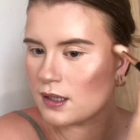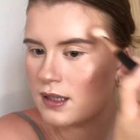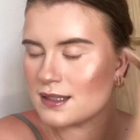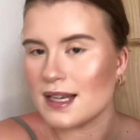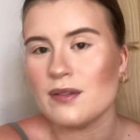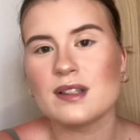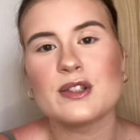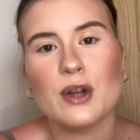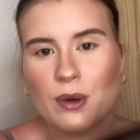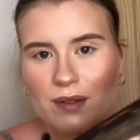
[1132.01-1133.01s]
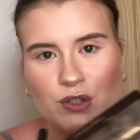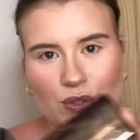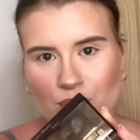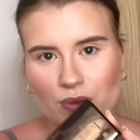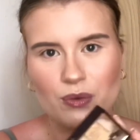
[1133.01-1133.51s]
Definitely don't have to use all
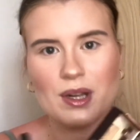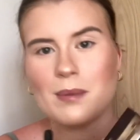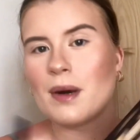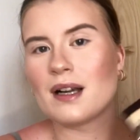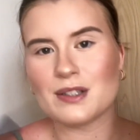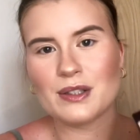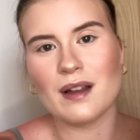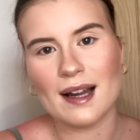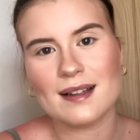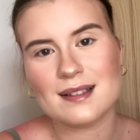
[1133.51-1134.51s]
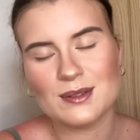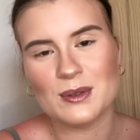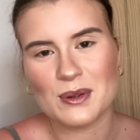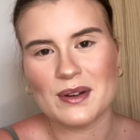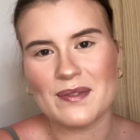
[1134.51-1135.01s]
3, but I do like all
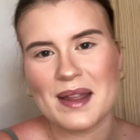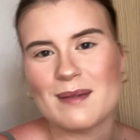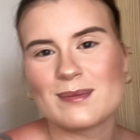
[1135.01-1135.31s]
3 of them.